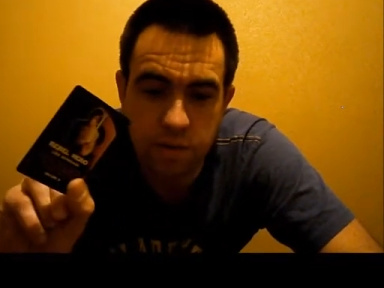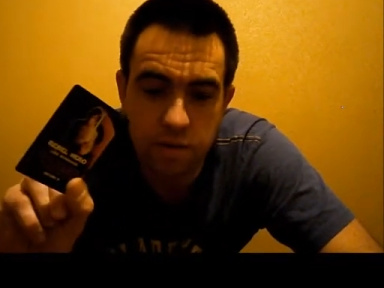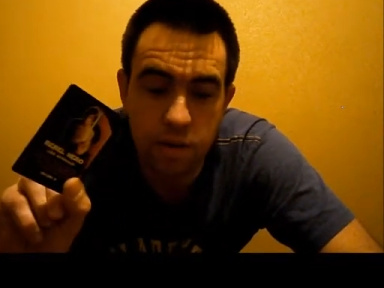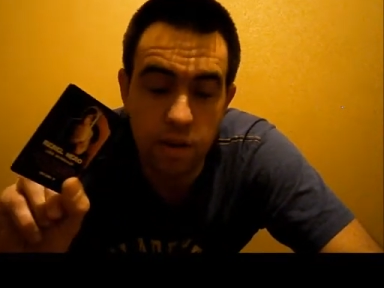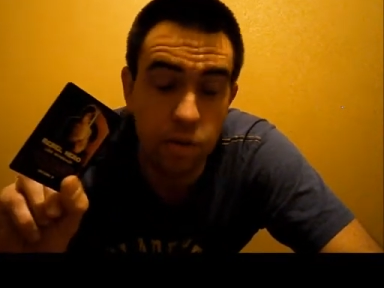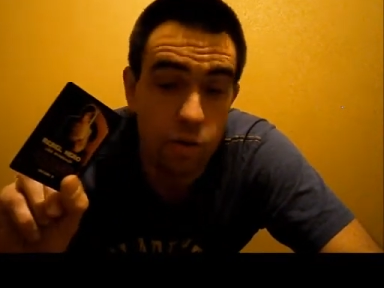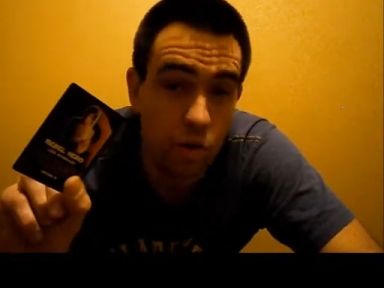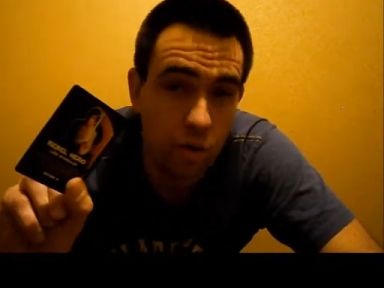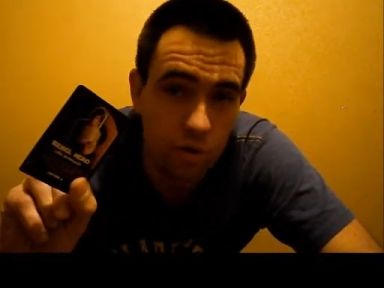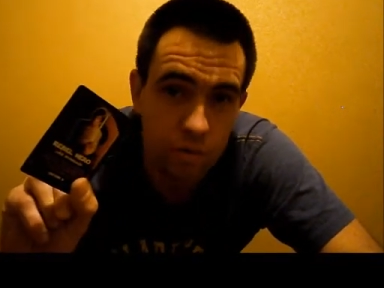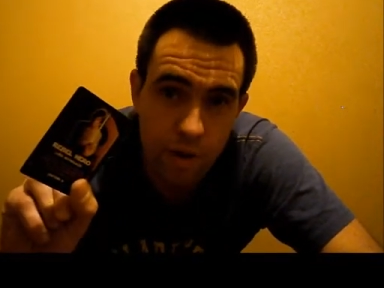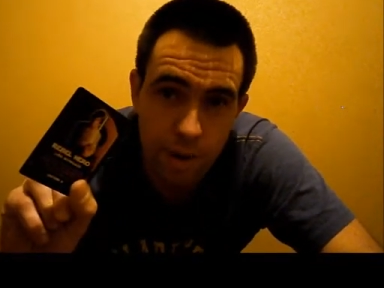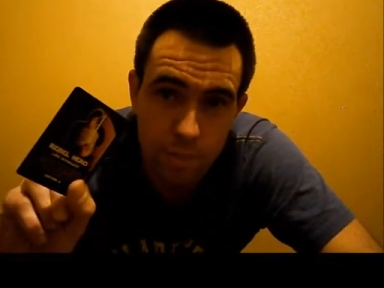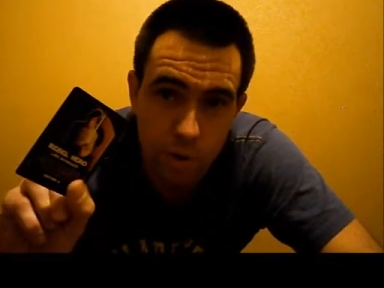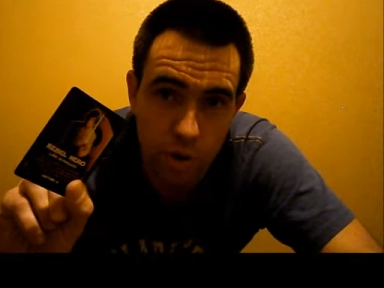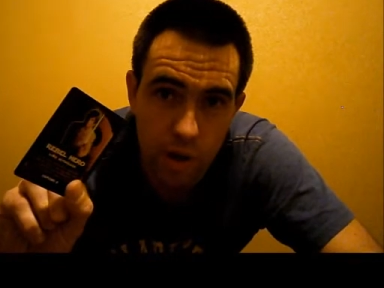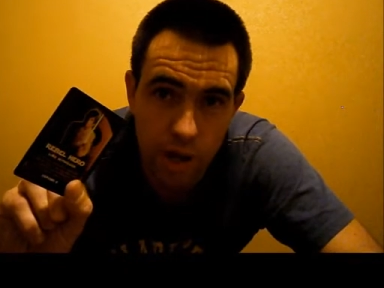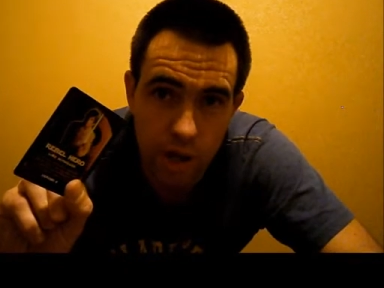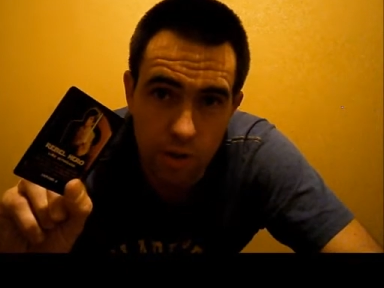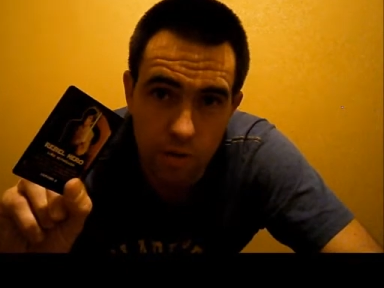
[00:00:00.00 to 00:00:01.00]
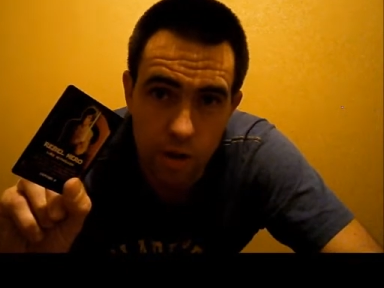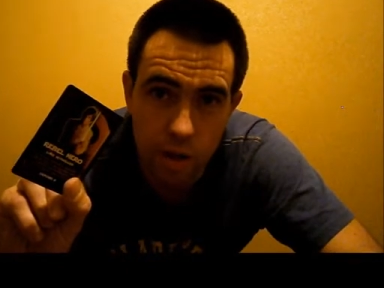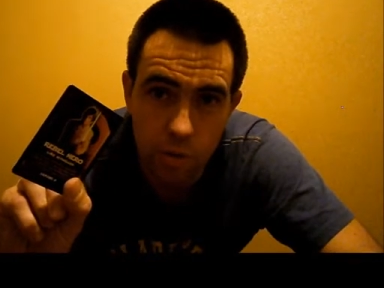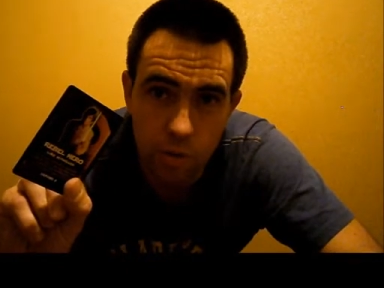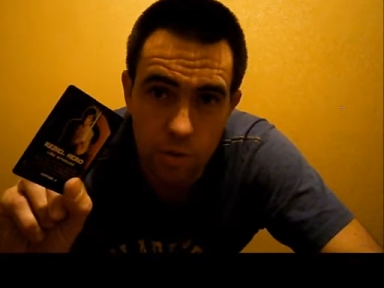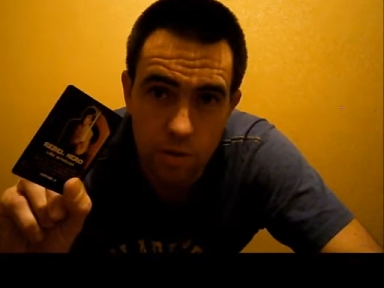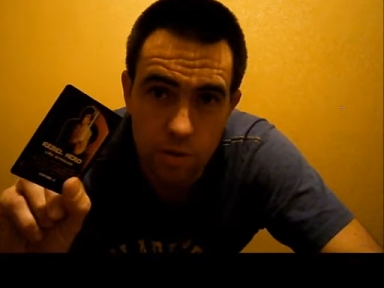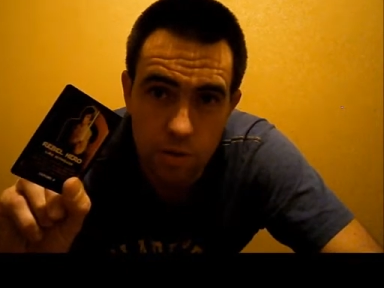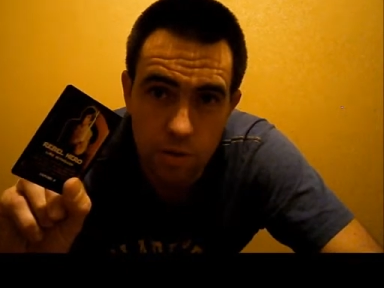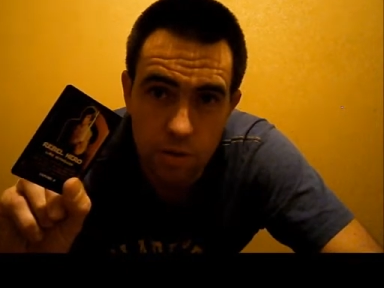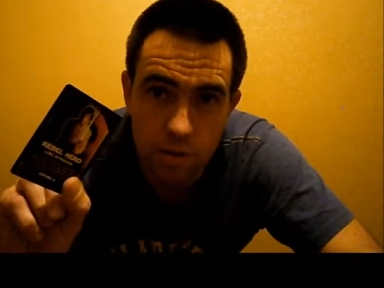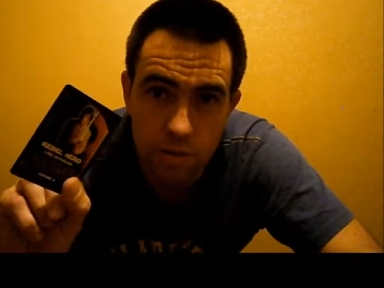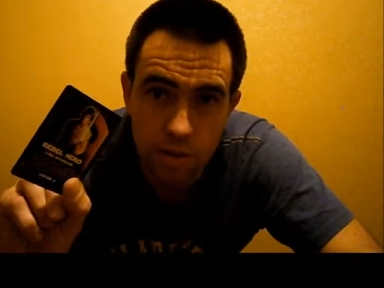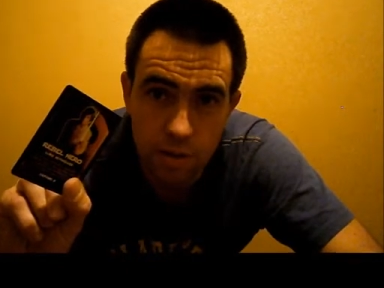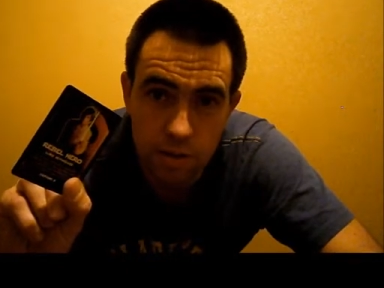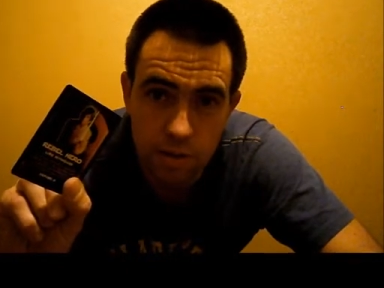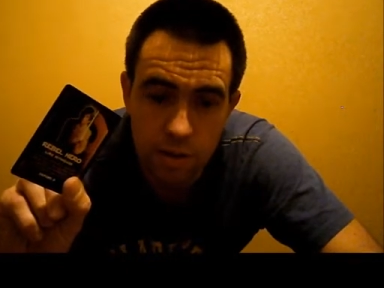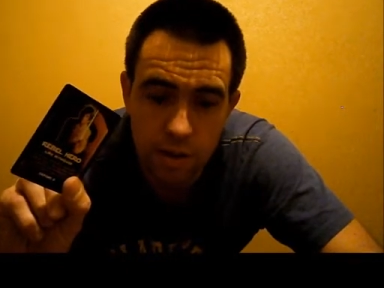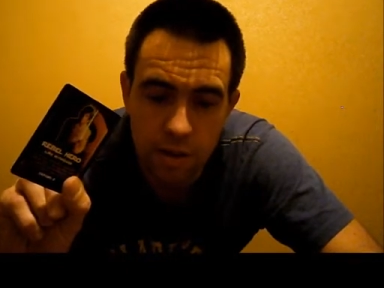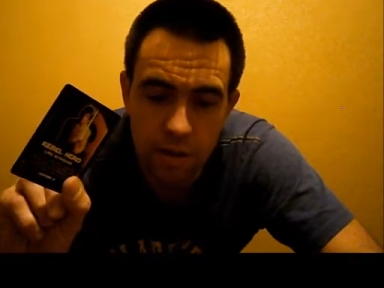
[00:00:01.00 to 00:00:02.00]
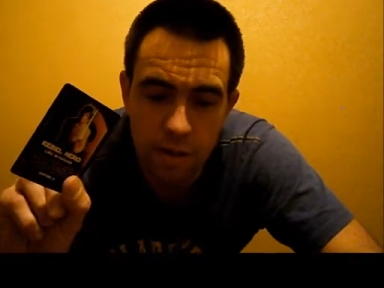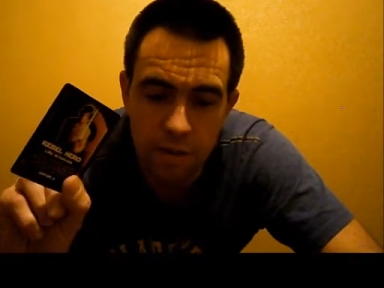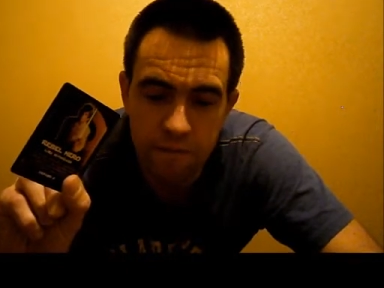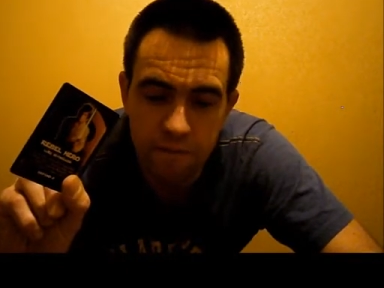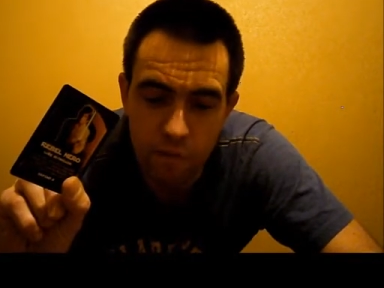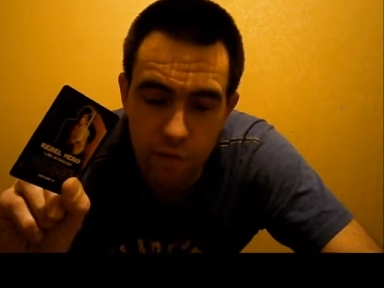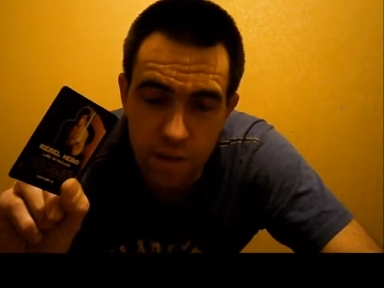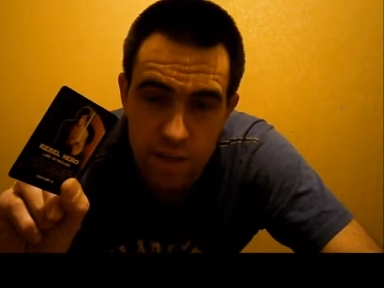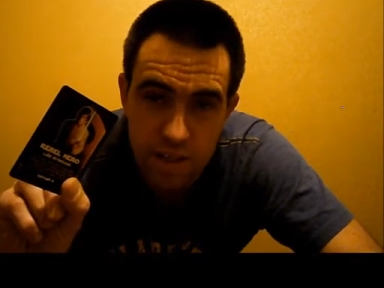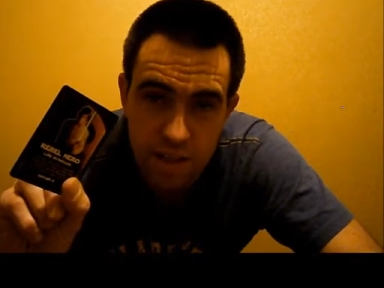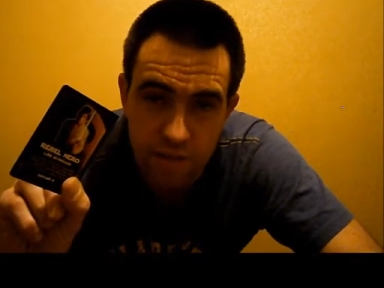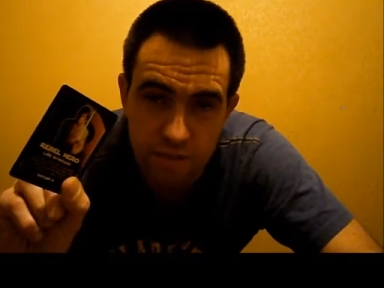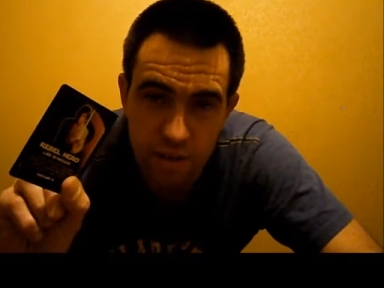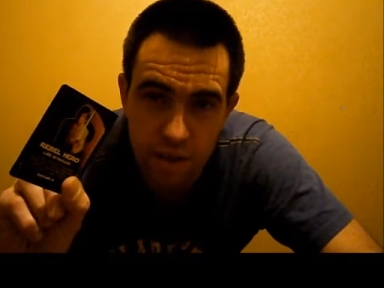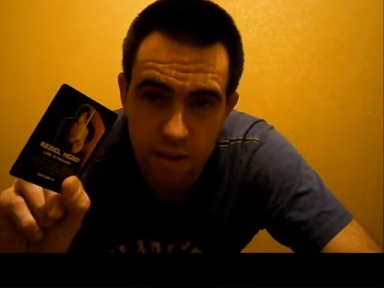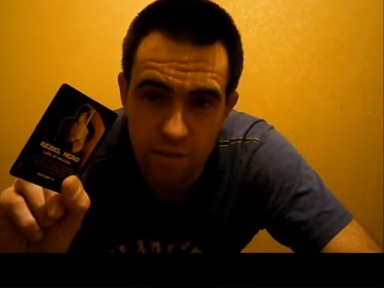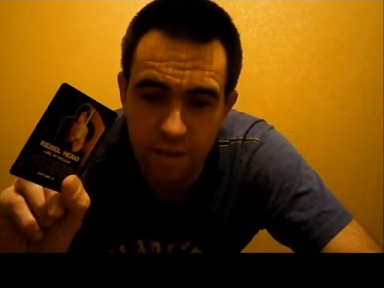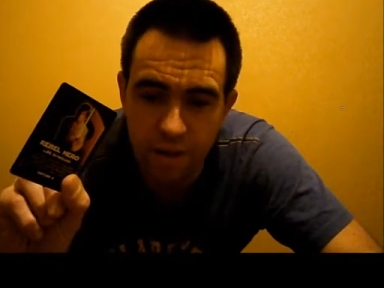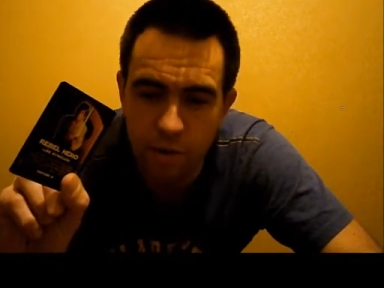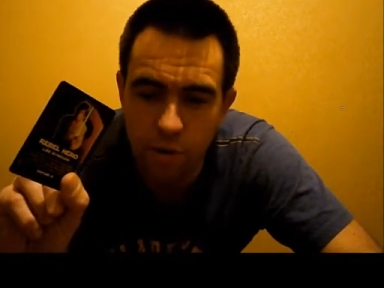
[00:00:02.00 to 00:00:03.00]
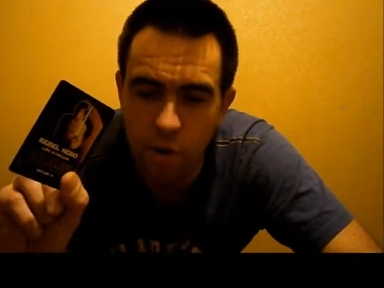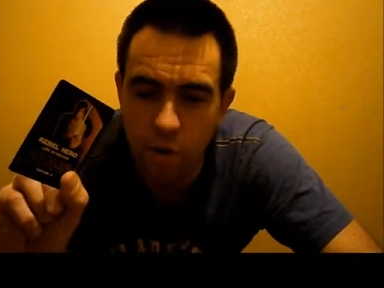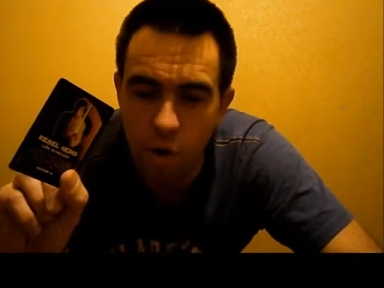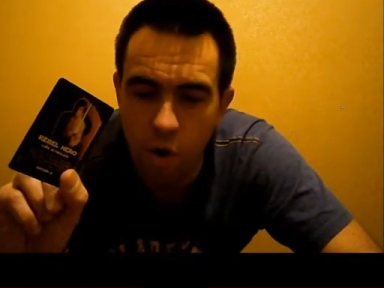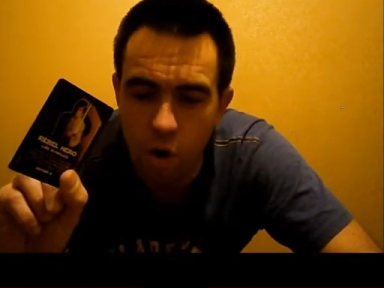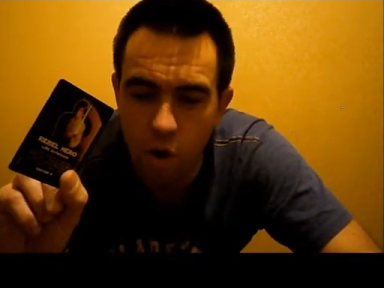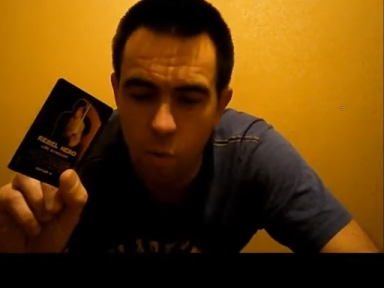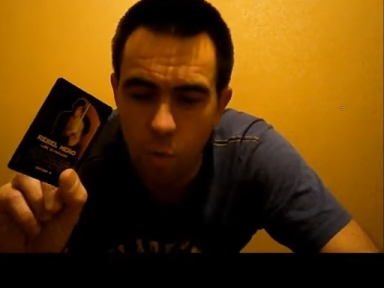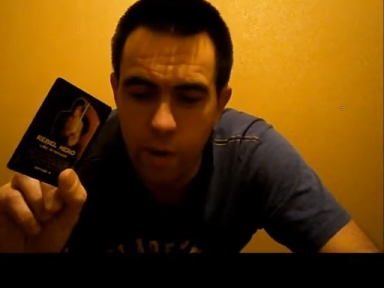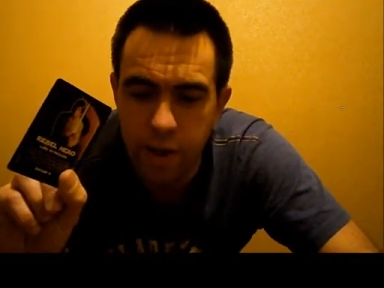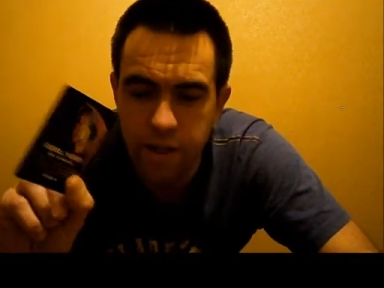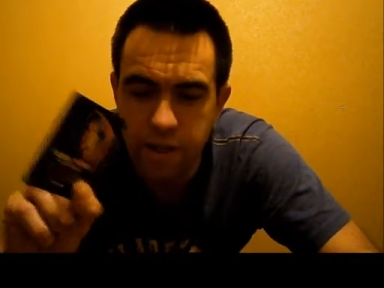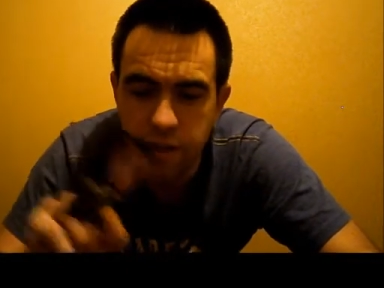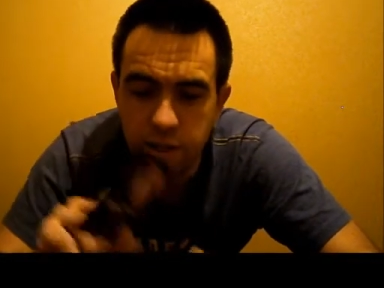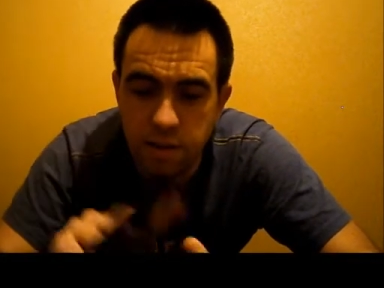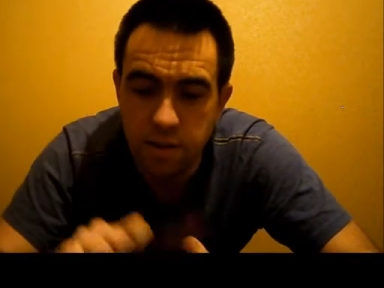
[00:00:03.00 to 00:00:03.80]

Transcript: another Rebel Hero for its defend value, or with